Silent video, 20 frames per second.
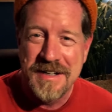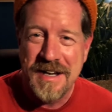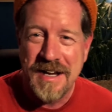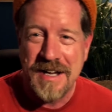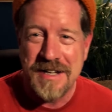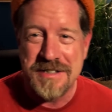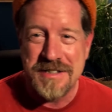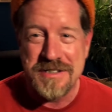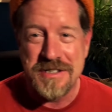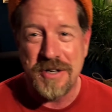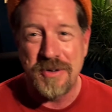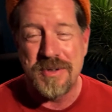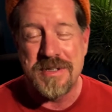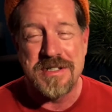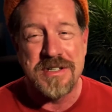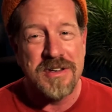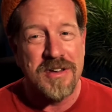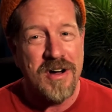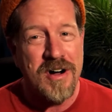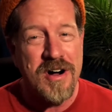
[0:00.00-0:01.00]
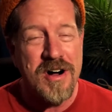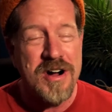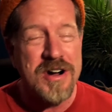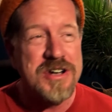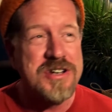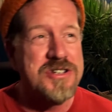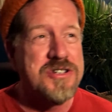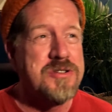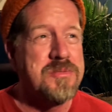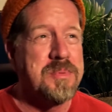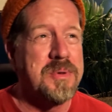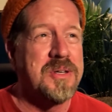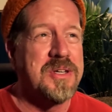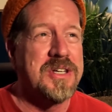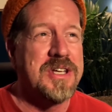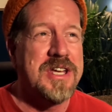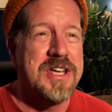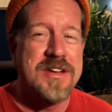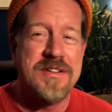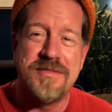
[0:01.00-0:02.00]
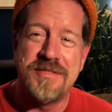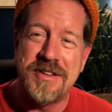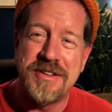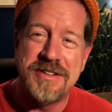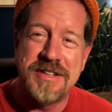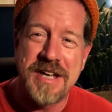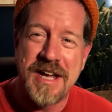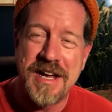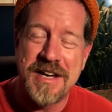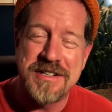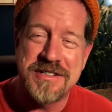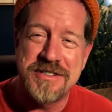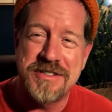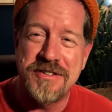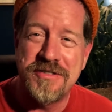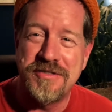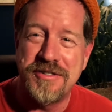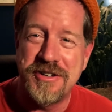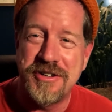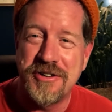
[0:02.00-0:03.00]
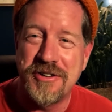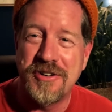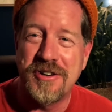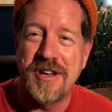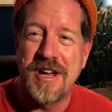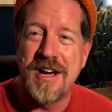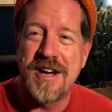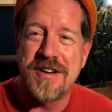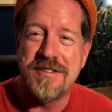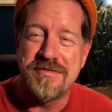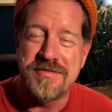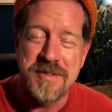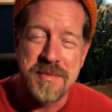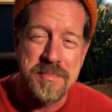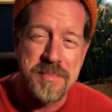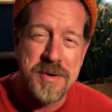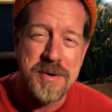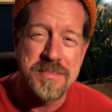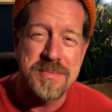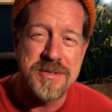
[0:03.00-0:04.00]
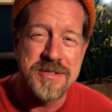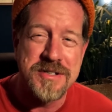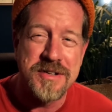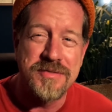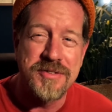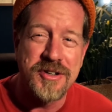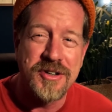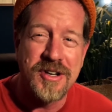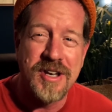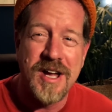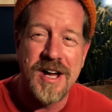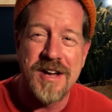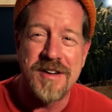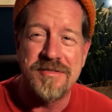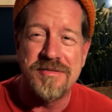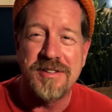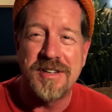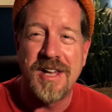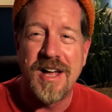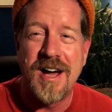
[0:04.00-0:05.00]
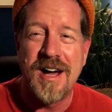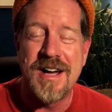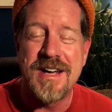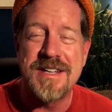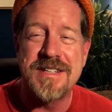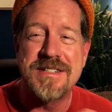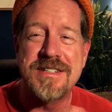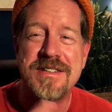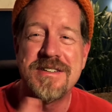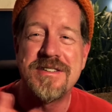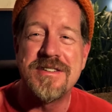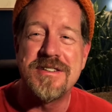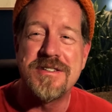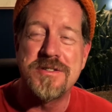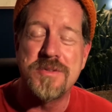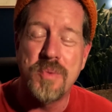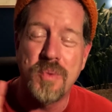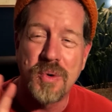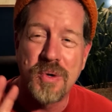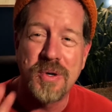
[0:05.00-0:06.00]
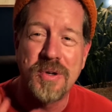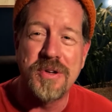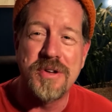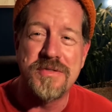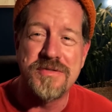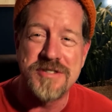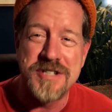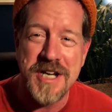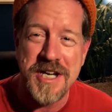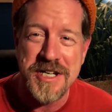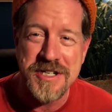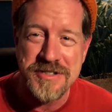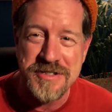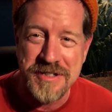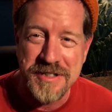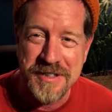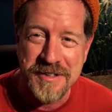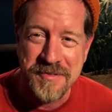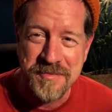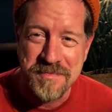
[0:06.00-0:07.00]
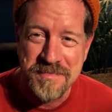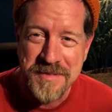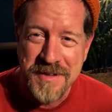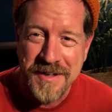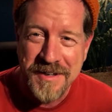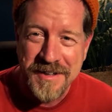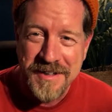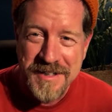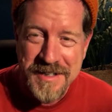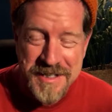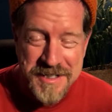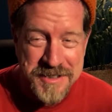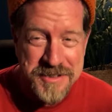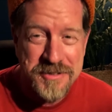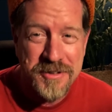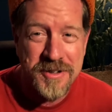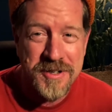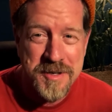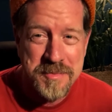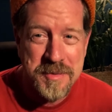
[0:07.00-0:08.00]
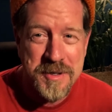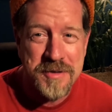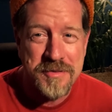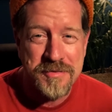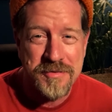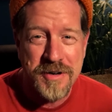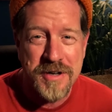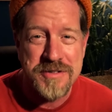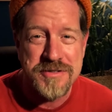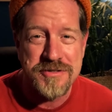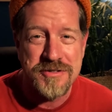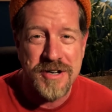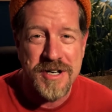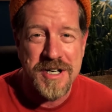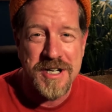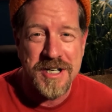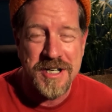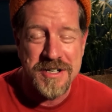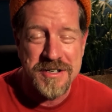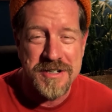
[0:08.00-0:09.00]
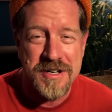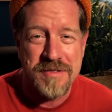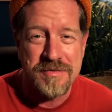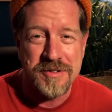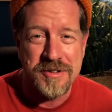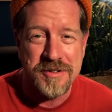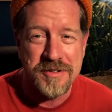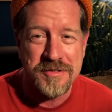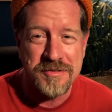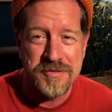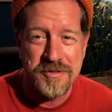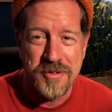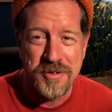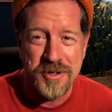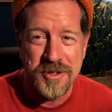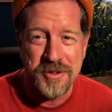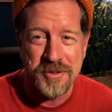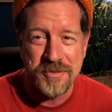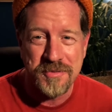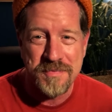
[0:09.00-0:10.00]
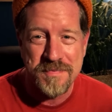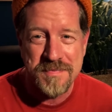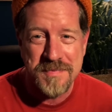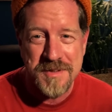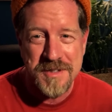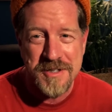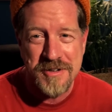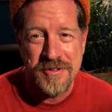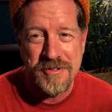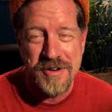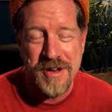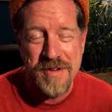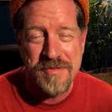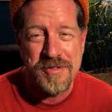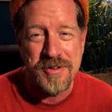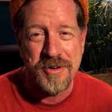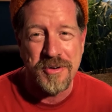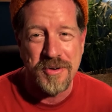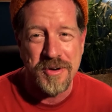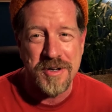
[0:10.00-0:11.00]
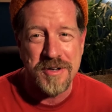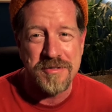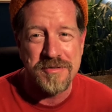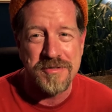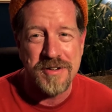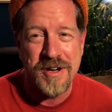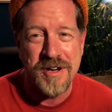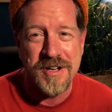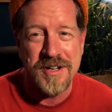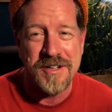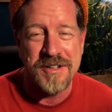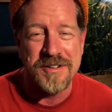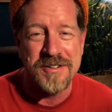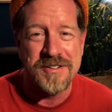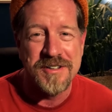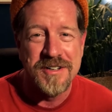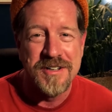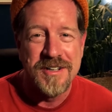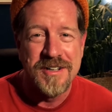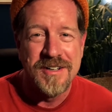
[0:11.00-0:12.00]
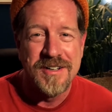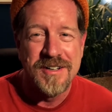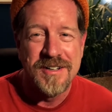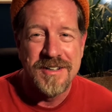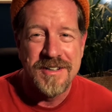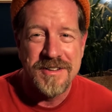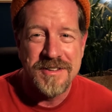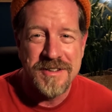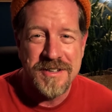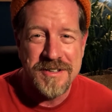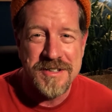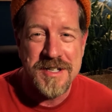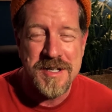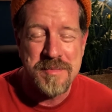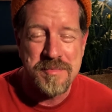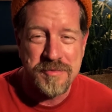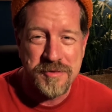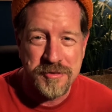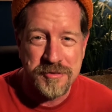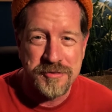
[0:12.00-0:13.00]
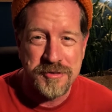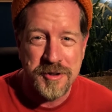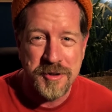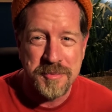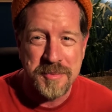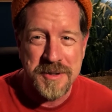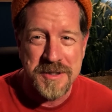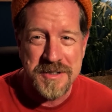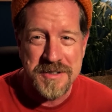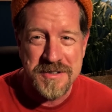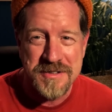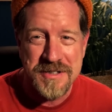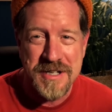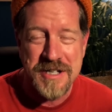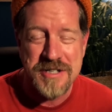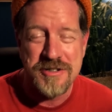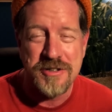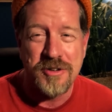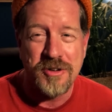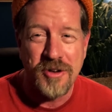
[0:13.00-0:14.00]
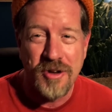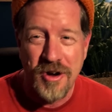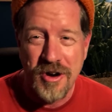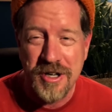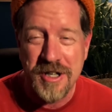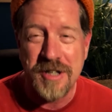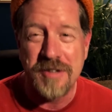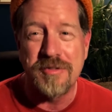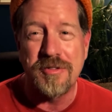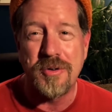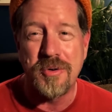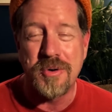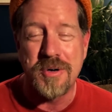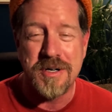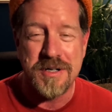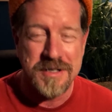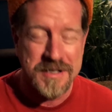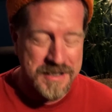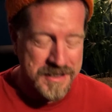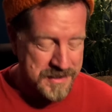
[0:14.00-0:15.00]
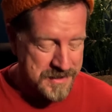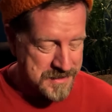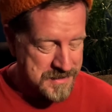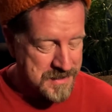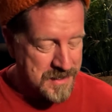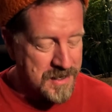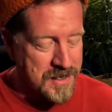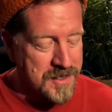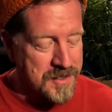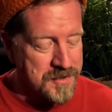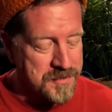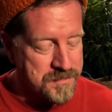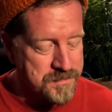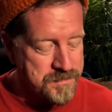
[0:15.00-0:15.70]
And so as long as you believe that the answer for your life, the purpose of your life lies in this world of changing, it's going to be a frustrating endeavor for you. You're never going to find the deep fulfillment that you're longing for inside.